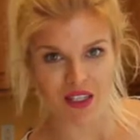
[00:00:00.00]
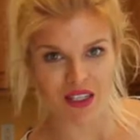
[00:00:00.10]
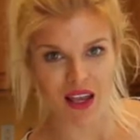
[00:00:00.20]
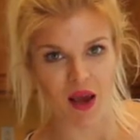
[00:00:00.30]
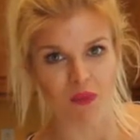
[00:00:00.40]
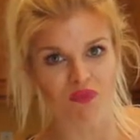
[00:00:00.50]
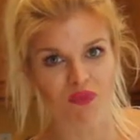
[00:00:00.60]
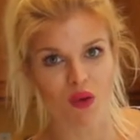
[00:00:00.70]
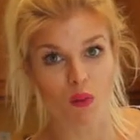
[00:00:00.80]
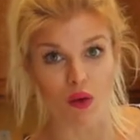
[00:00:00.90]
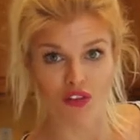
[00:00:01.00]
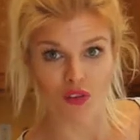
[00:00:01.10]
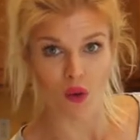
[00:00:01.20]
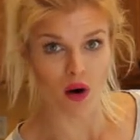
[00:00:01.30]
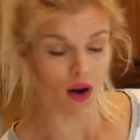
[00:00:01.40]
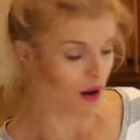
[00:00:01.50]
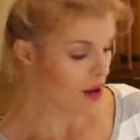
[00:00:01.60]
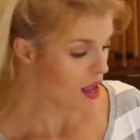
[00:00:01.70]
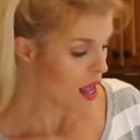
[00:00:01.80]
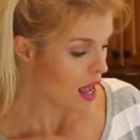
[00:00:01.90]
skin before,